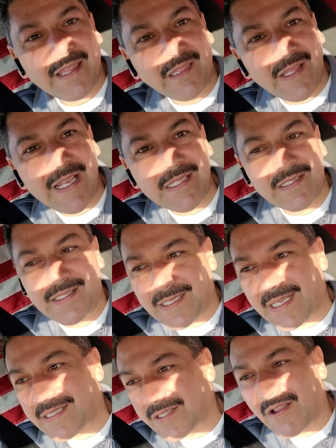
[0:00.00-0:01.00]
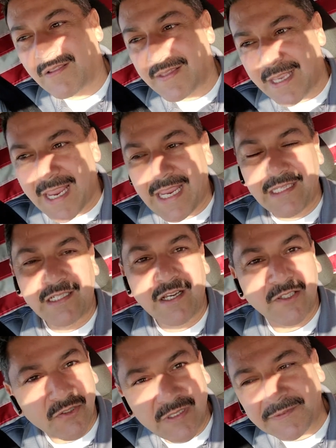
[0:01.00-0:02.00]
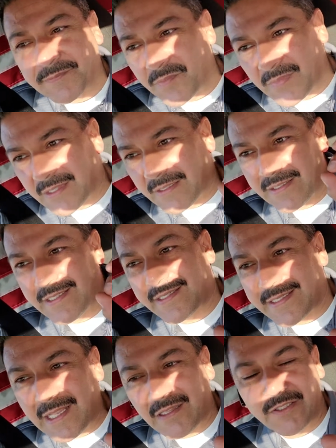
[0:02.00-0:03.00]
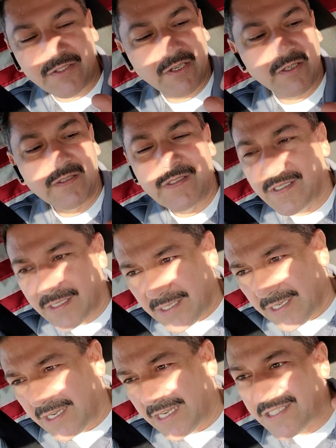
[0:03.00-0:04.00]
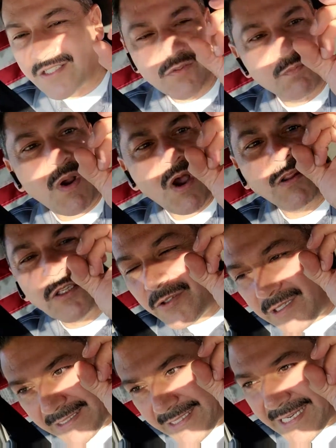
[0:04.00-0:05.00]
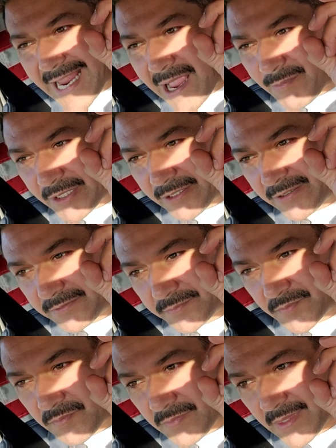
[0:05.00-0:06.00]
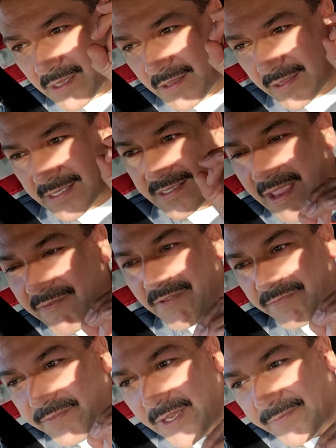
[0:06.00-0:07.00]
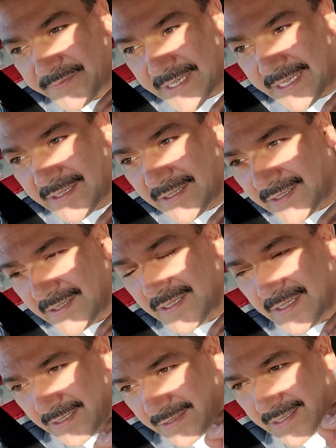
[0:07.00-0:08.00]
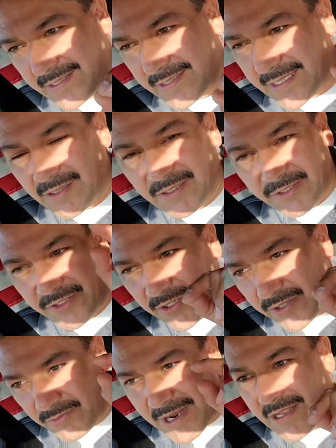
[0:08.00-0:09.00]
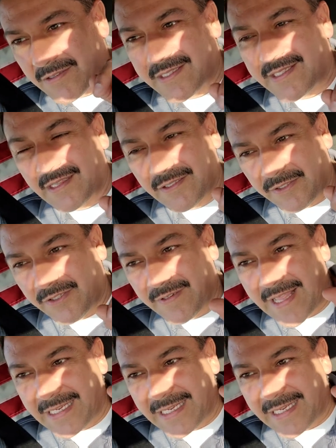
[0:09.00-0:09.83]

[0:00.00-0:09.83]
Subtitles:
lens sits on the 800, the cylinder is smaller in diameter. The 750, the cylinder, the round cylinder that